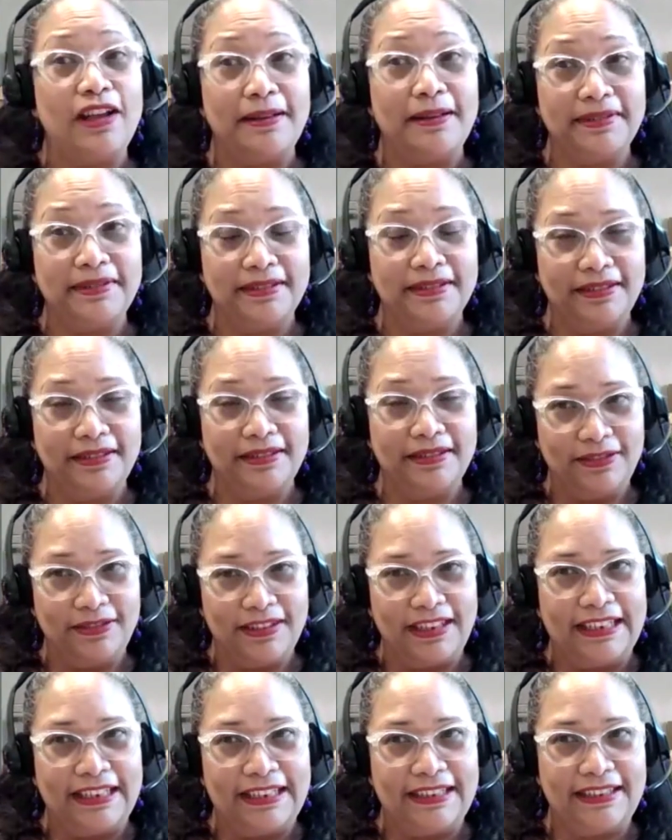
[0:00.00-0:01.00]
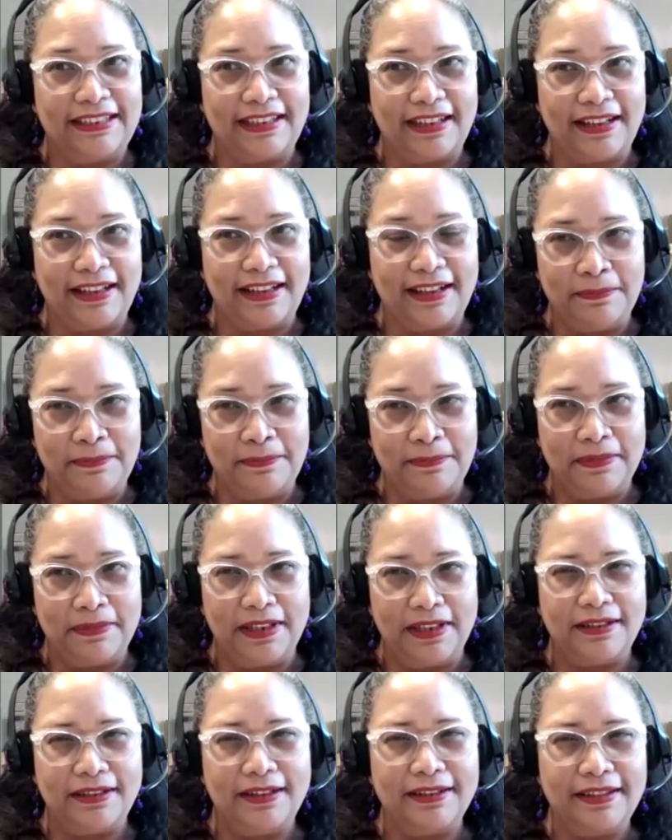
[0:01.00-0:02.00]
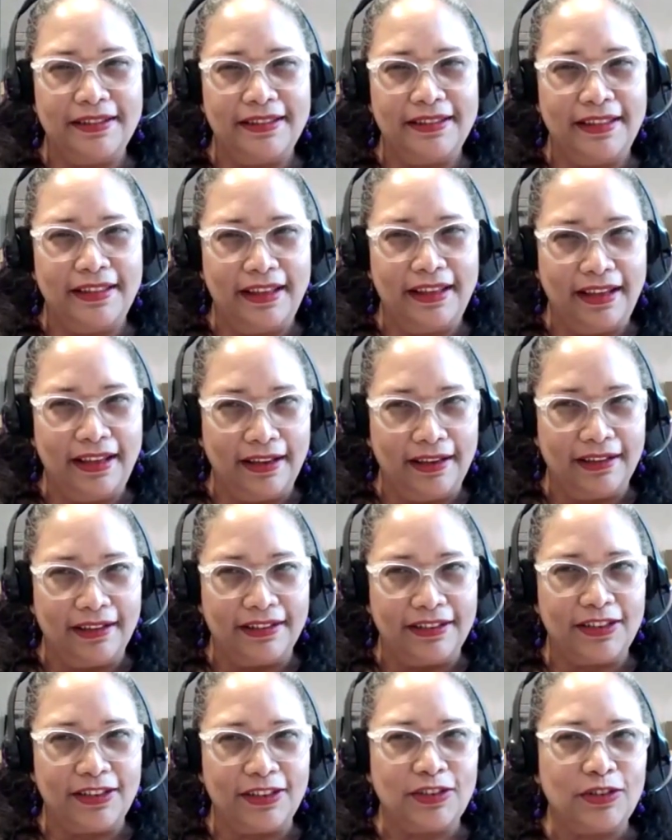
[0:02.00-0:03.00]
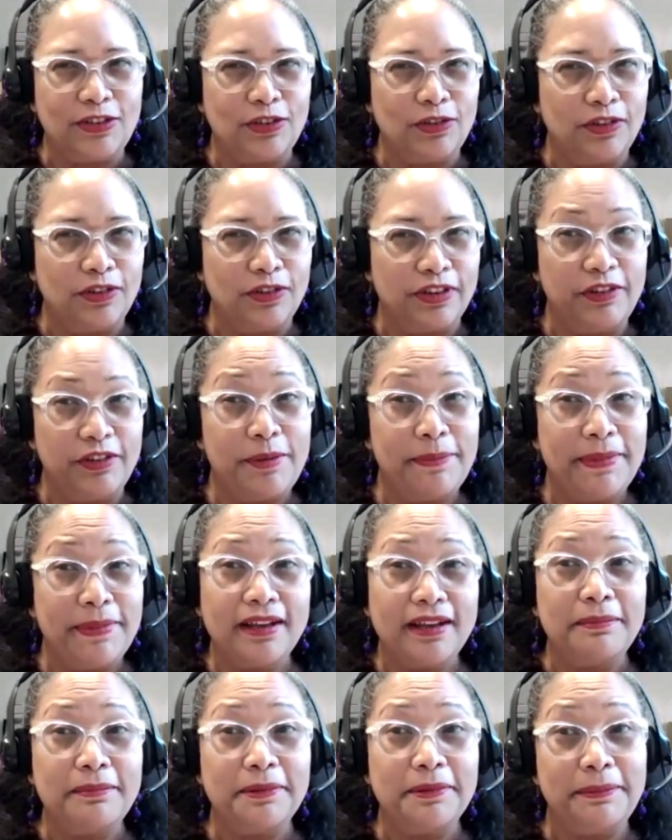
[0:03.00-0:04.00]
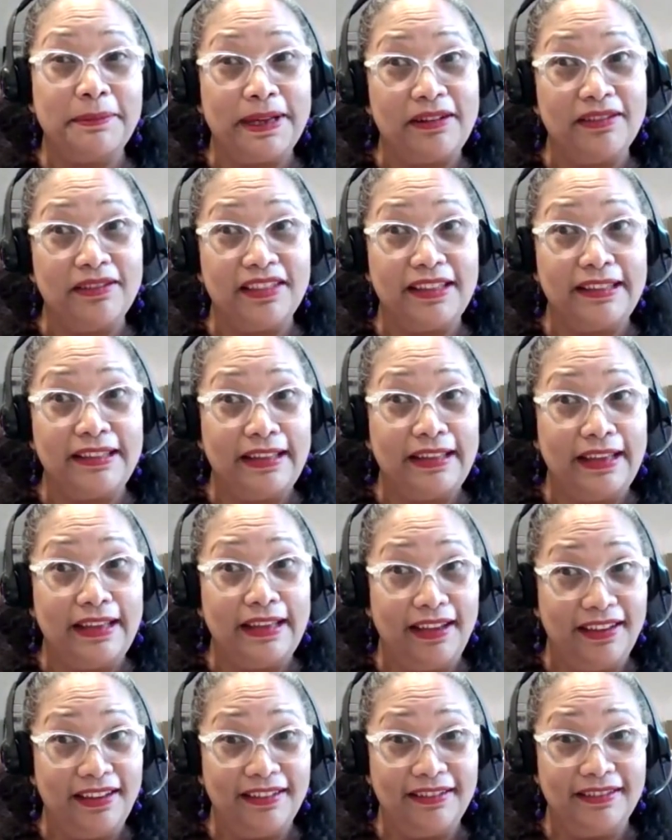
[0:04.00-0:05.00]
Absolutely. It's not the thing. It's the story we make up about the thing.